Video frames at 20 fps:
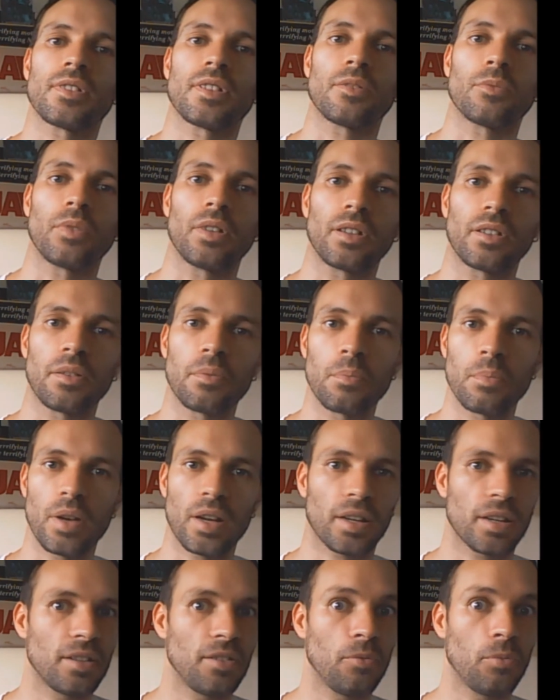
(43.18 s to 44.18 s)
and welcome
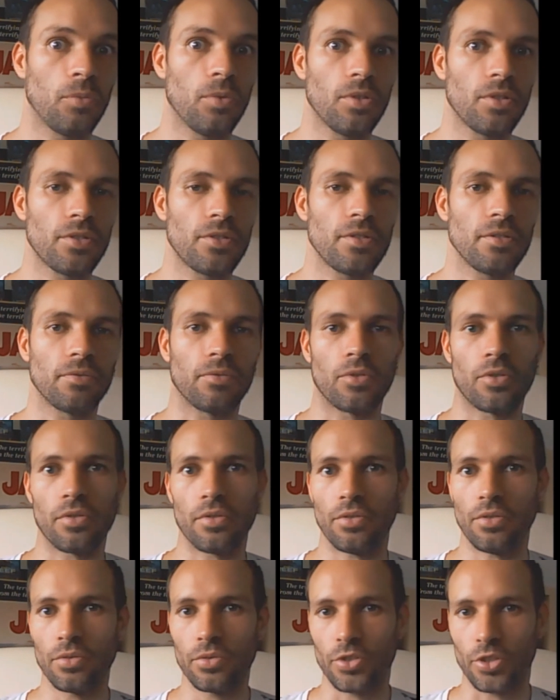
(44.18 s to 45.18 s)
back in the water for a
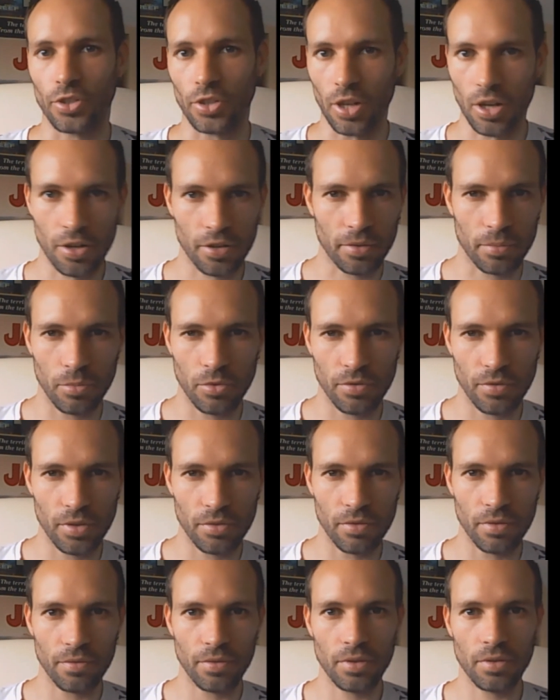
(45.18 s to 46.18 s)
new shark movie
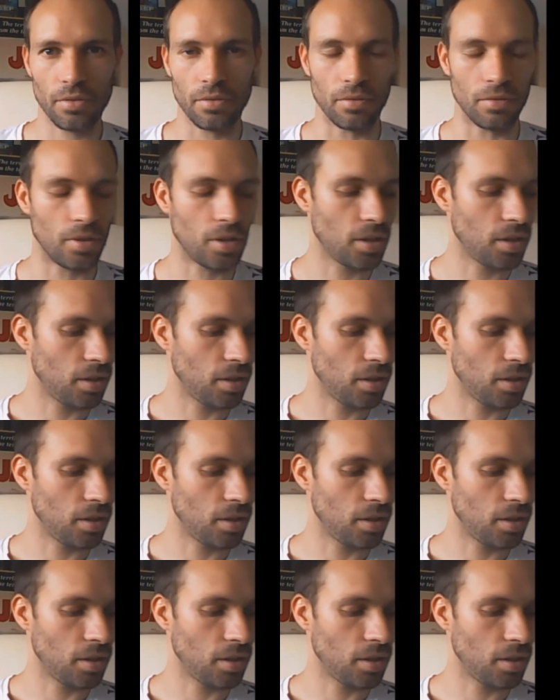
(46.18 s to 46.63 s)
review.